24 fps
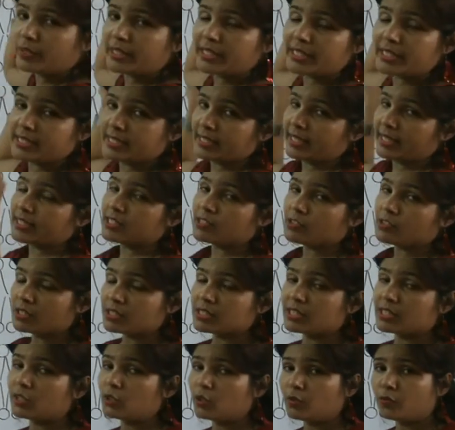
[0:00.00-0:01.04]
well it's the
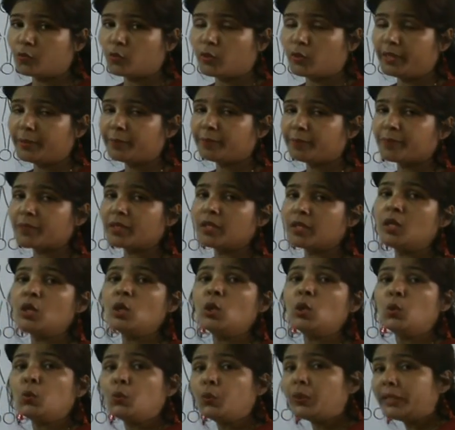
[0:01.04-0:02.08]
extracellular fluid.
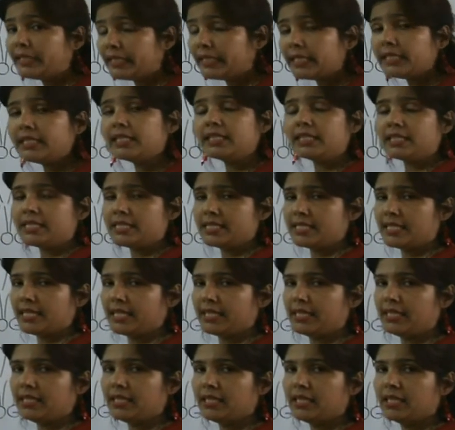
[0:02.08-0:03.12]
Within the
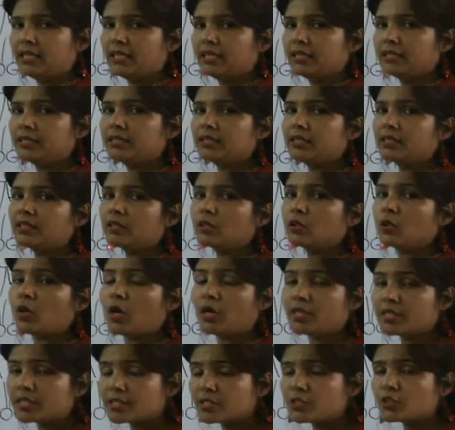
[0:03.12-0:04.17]
cell, the
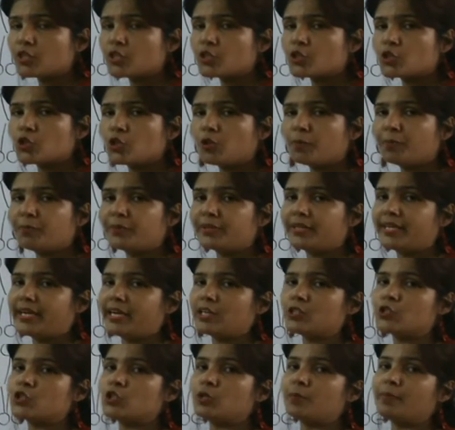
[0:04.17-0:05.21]
concentration of
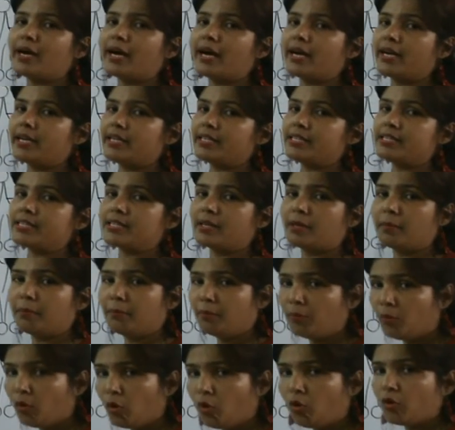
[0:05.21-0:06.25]
potassium ions are
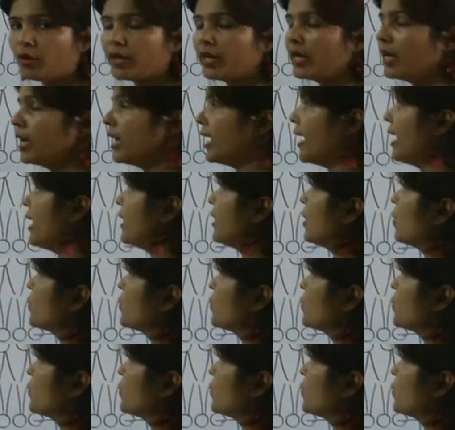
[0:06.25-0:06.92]
more, and